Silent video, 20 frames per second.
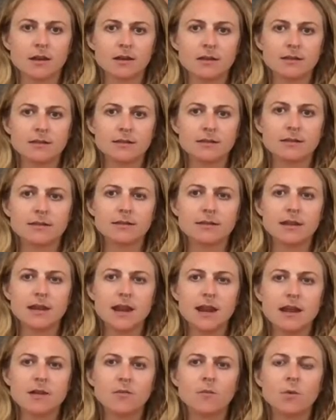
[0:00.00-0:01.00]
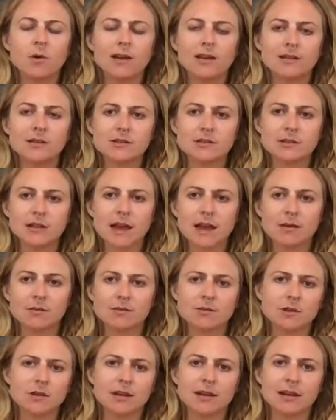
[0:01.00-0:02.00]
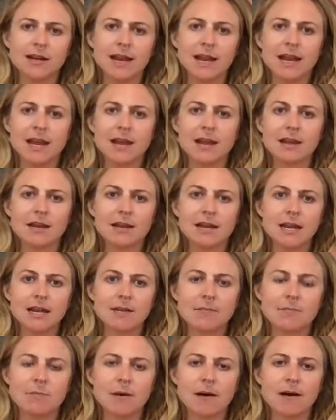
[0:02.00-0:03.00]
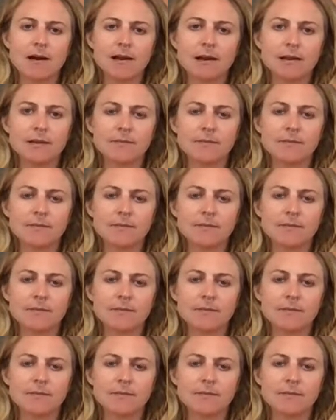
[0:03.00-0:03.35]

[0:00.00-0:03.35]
and seeing which sounds you can hear nearby.